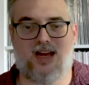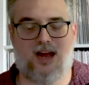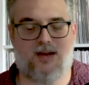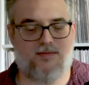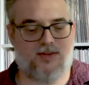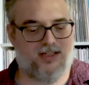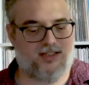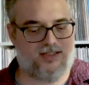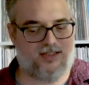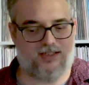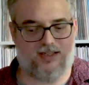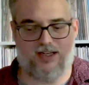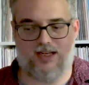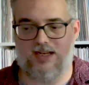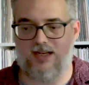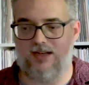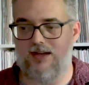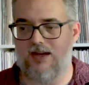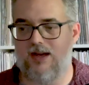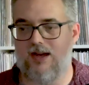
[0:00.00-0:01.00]

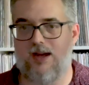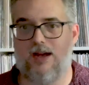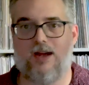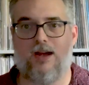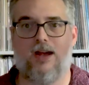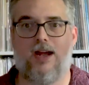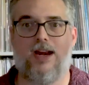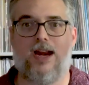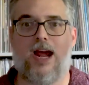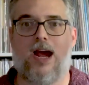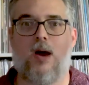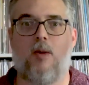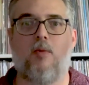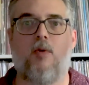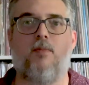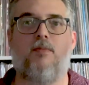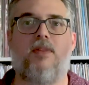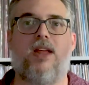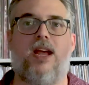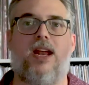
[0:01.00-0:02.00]
Obviously, an
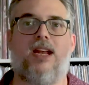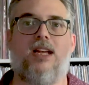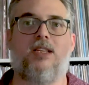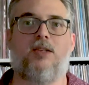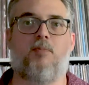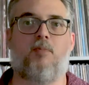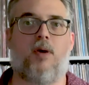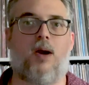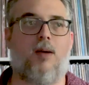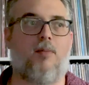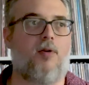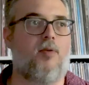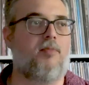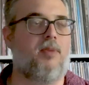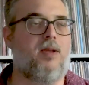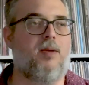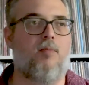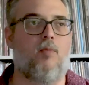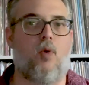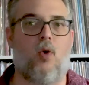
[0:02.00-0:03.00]
album that is
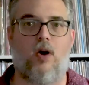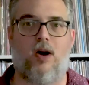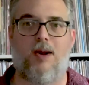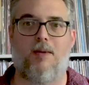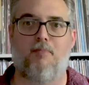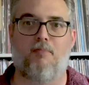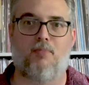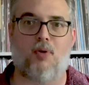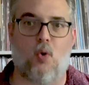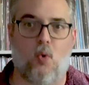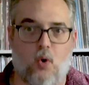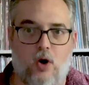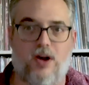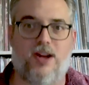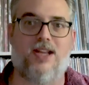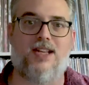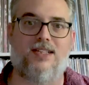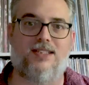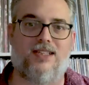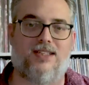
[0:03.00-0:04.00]
probably more
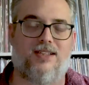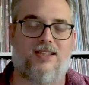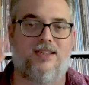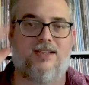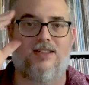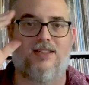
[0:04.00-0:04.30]
important.